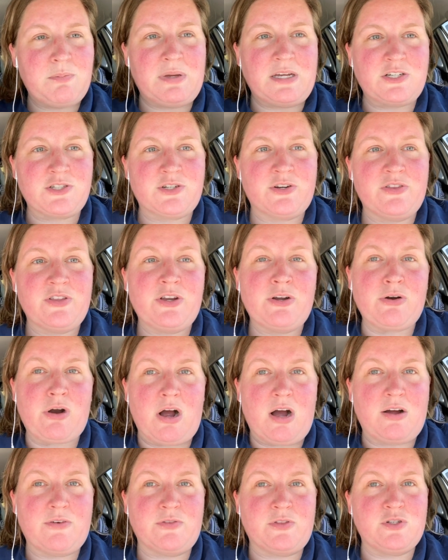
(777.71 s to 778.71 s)
make sure that you're
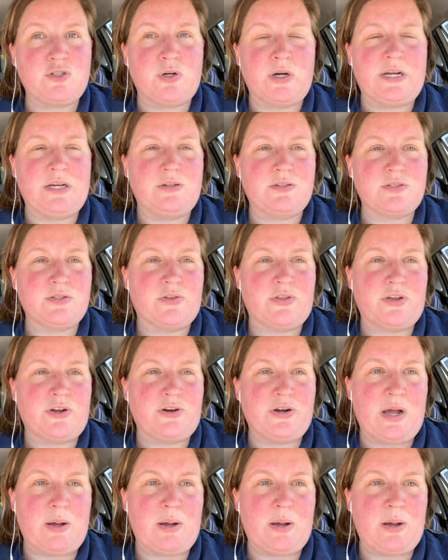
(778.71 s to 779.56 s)
off the trail so that you're